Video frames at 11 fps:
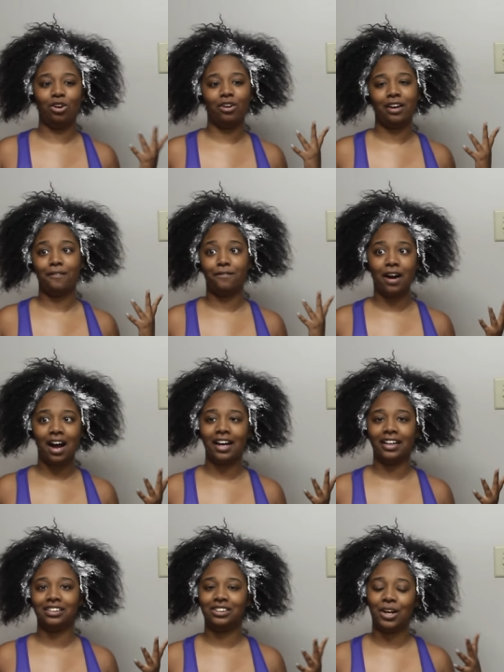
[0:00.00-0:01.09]
growing
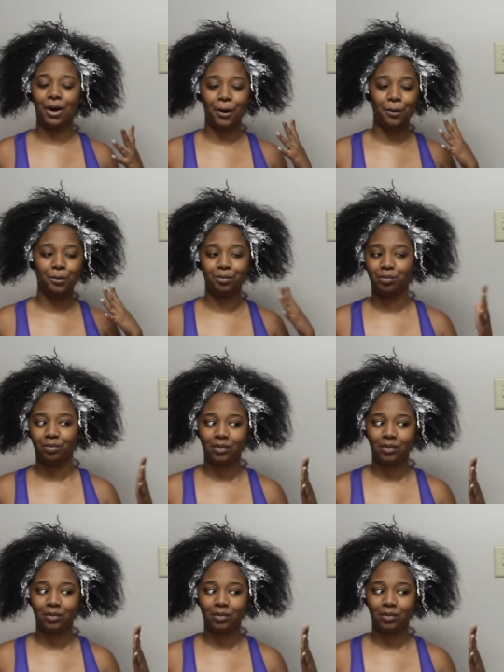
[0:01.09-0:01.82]
fine so